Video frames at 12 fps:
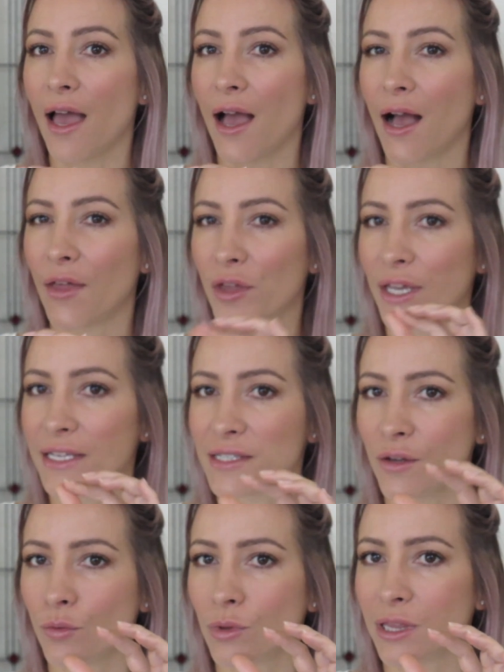There is
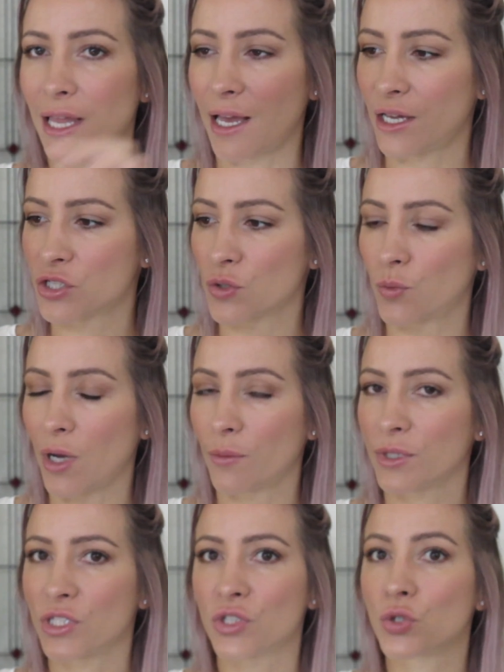a larger
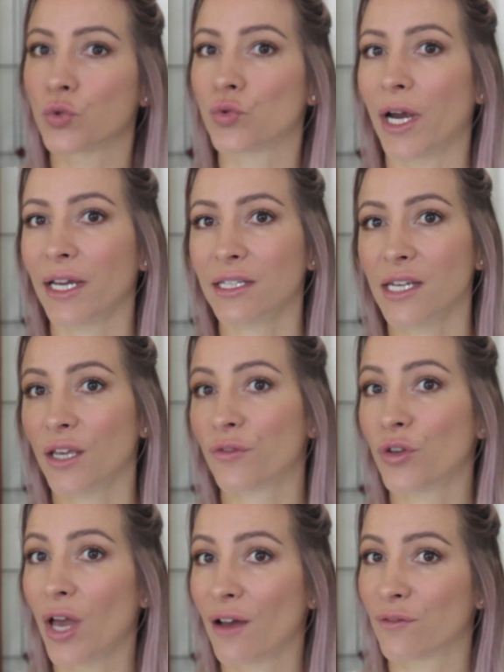one, which is great
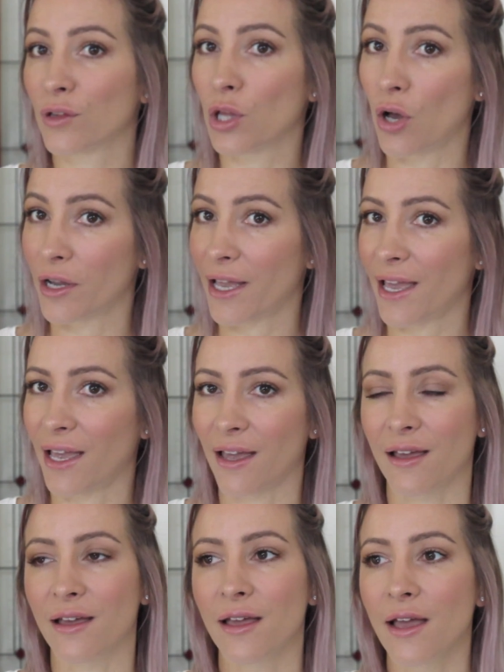if you have long
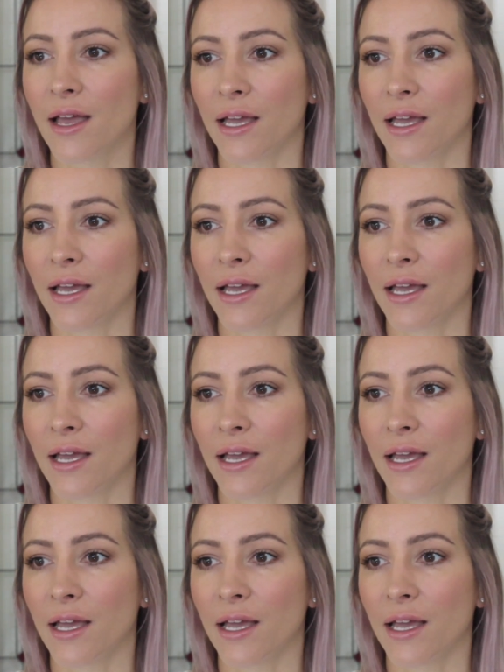hair.